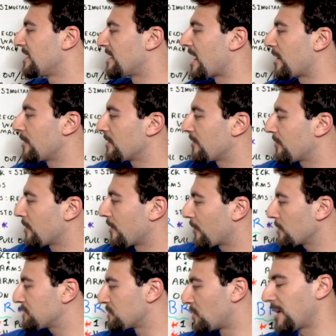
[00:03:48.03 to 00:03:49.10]
Now, for the
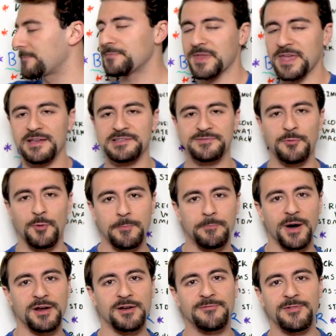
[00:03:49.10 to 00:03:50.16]
first one is for
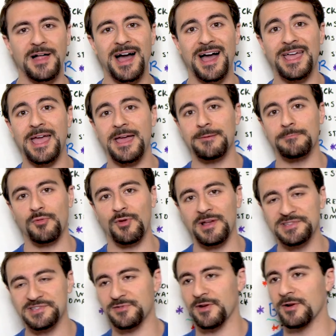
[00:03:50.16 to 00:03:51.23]
butterfly and
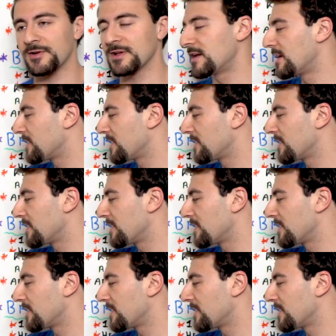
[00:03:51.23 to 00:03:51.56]
breaststroke.